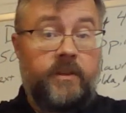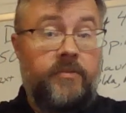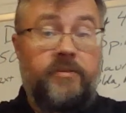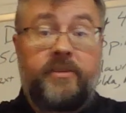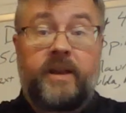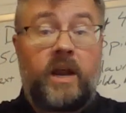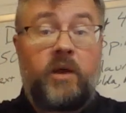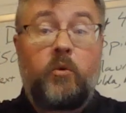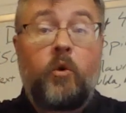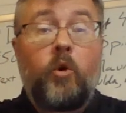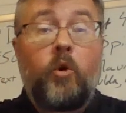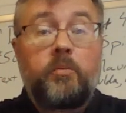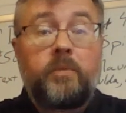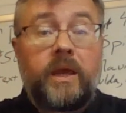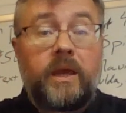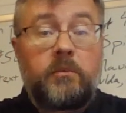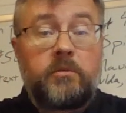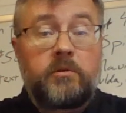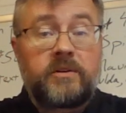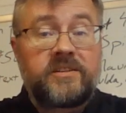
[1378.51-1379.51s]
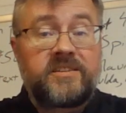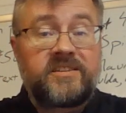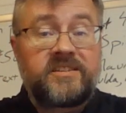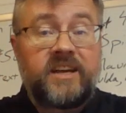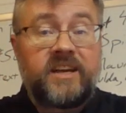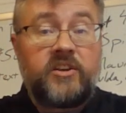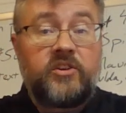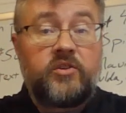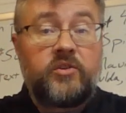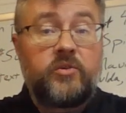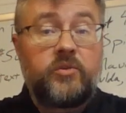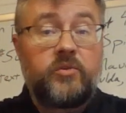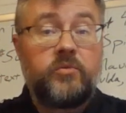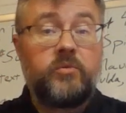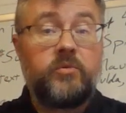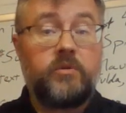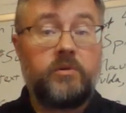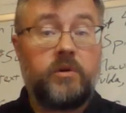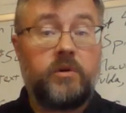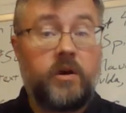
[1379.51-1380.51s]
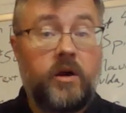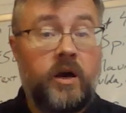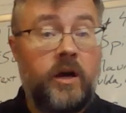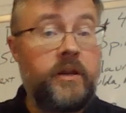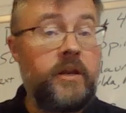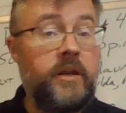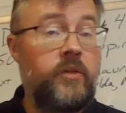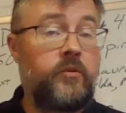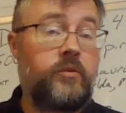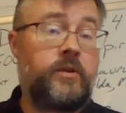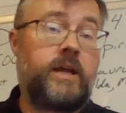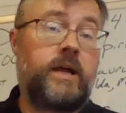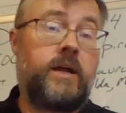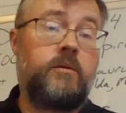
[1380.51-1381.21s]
then I won't be able to send you another